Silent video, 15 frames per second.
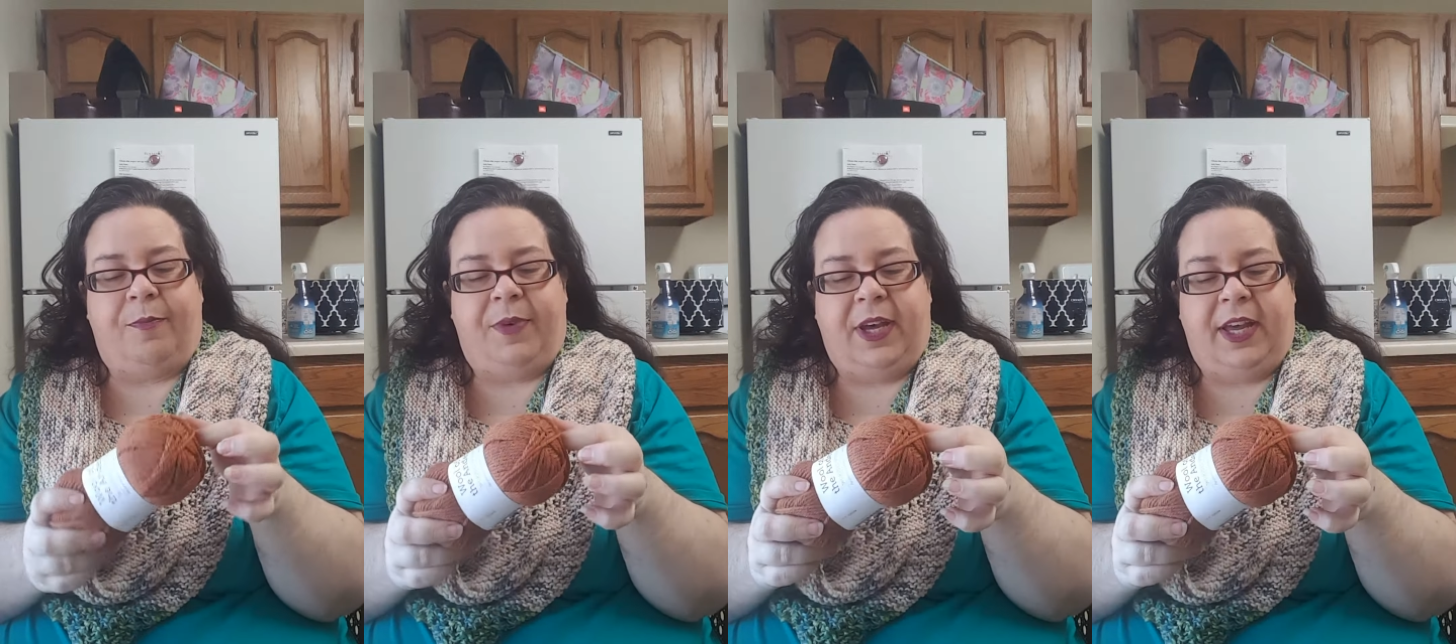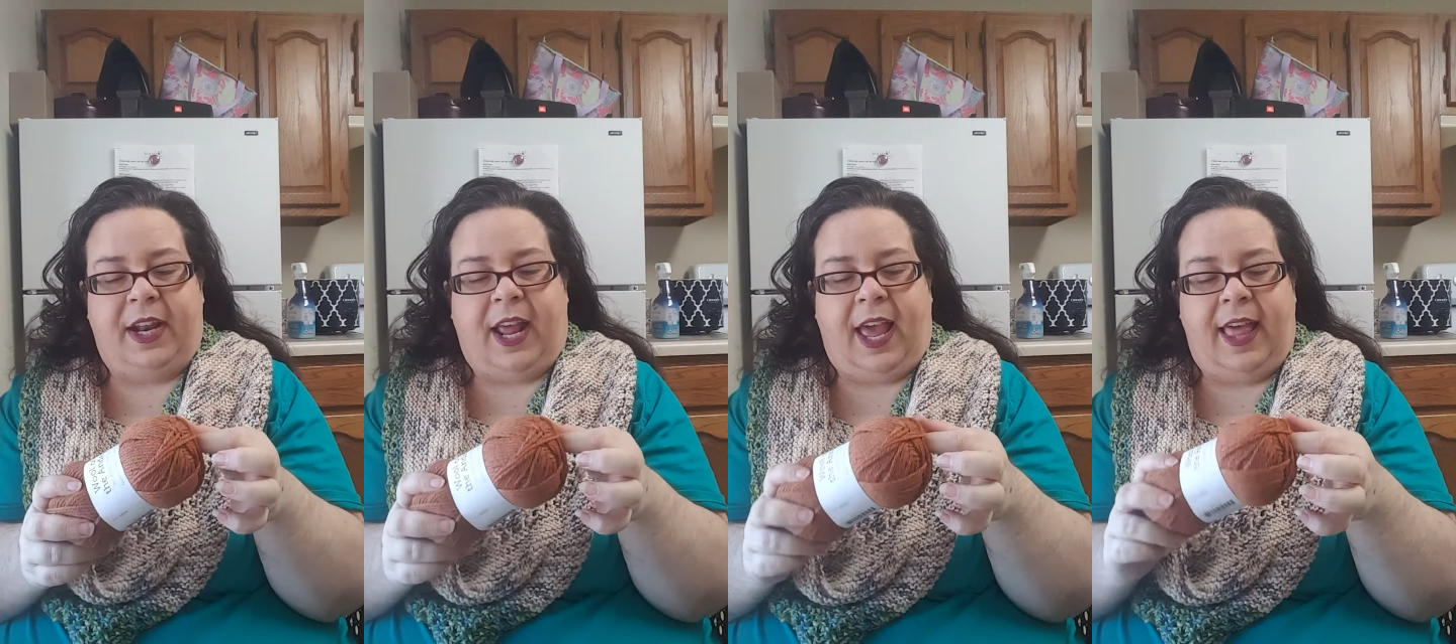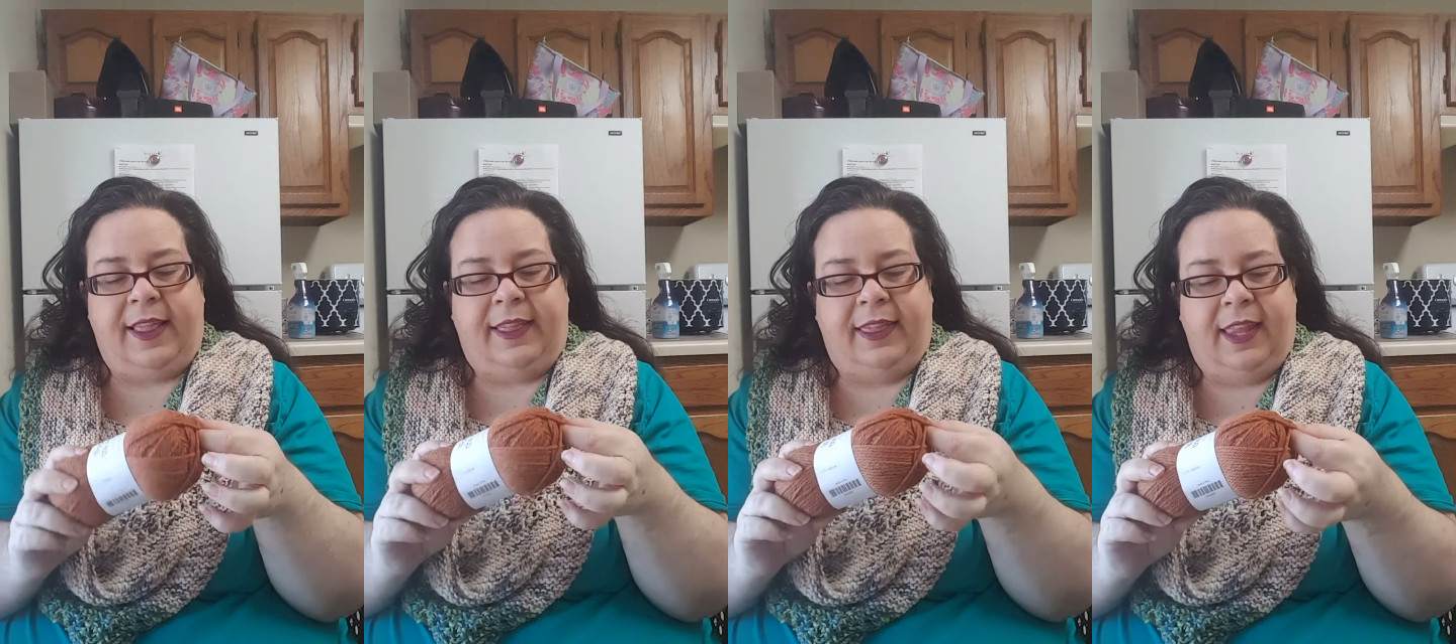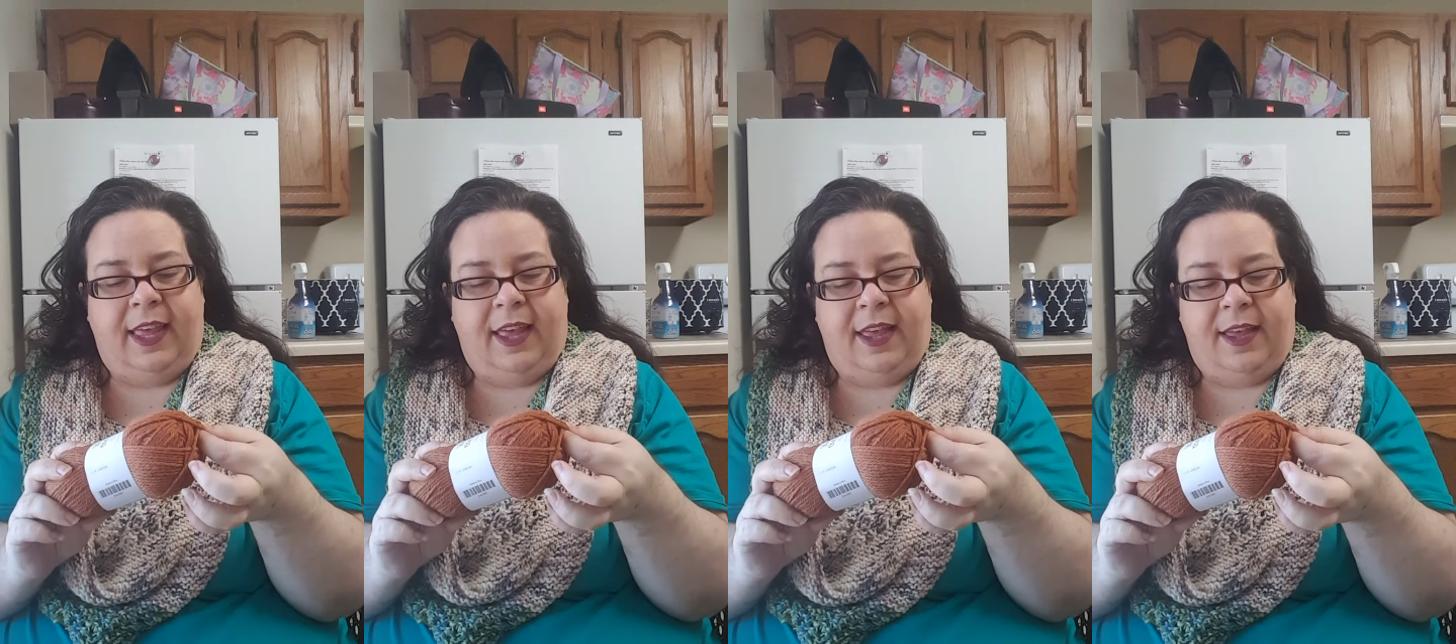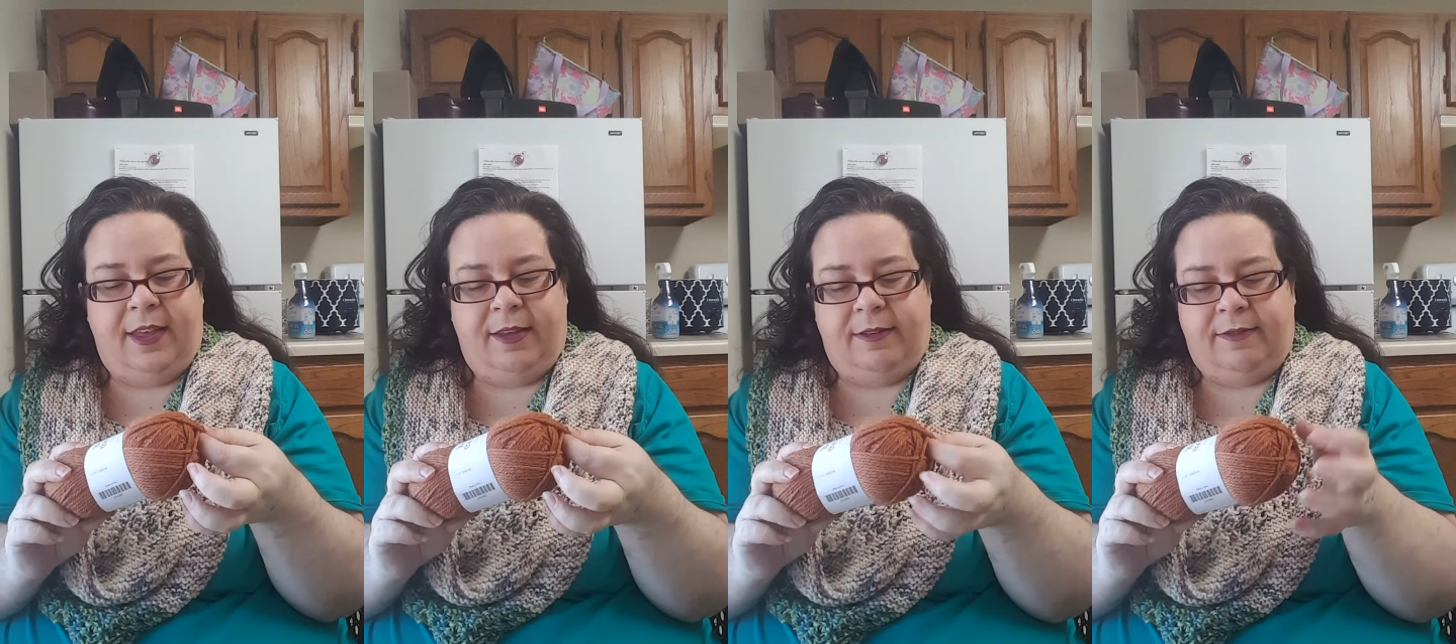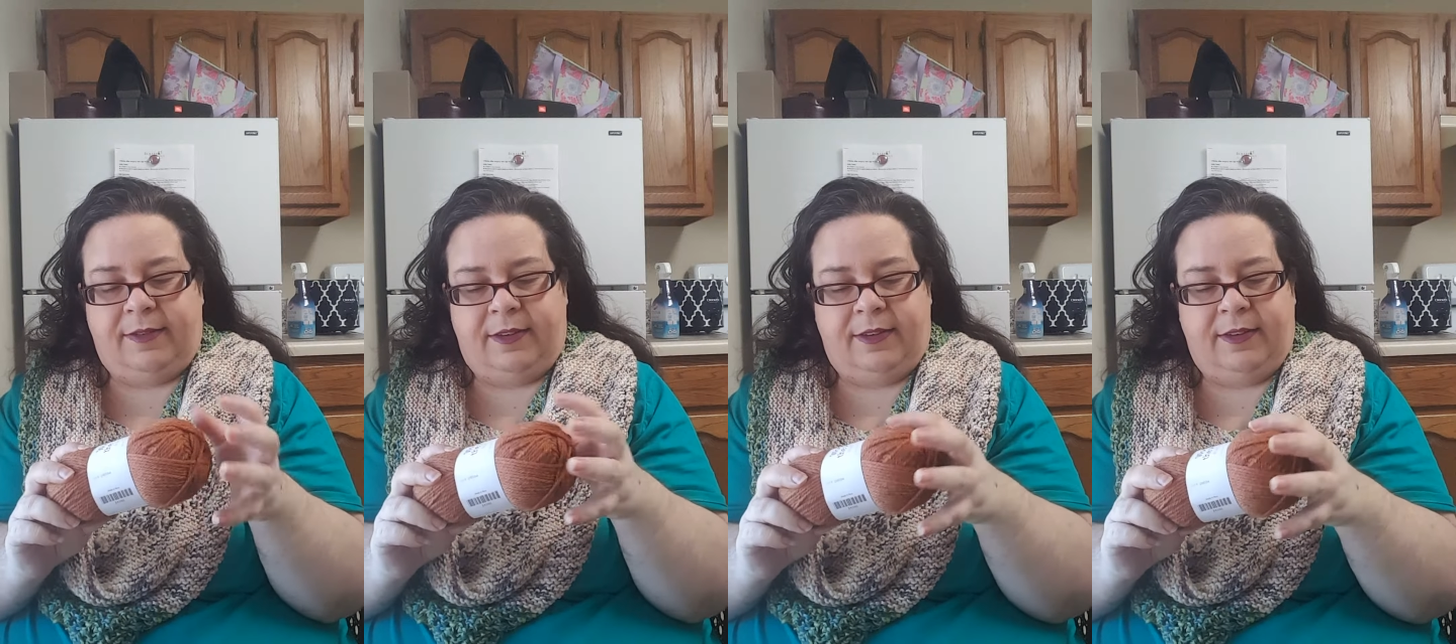but I love